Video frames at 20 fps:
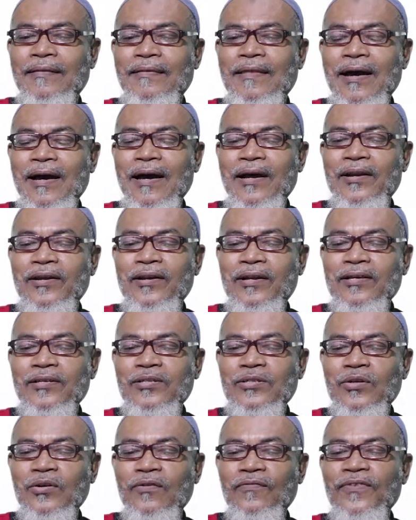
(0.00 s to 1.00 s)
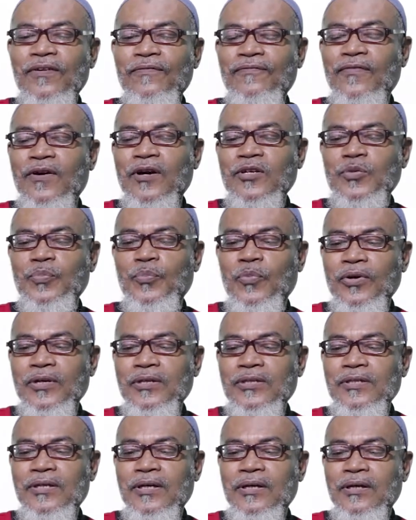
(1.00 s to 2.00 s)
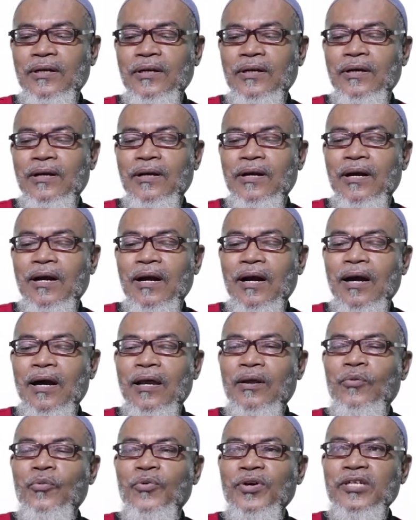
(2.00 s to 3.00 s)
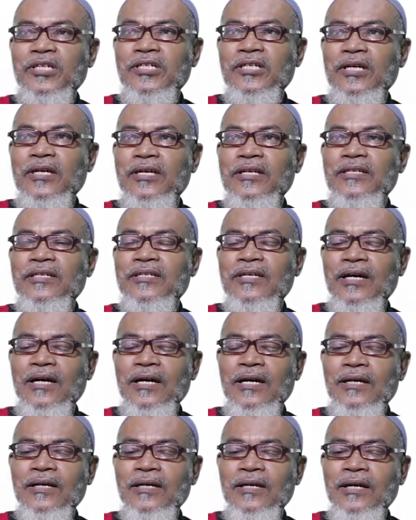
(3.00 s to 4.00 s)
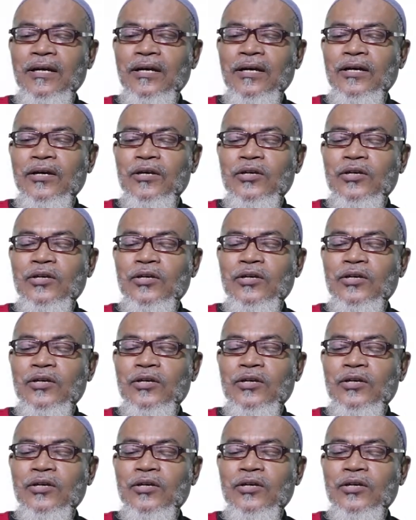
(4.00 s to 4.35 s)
the address of the first pointer, and which in turn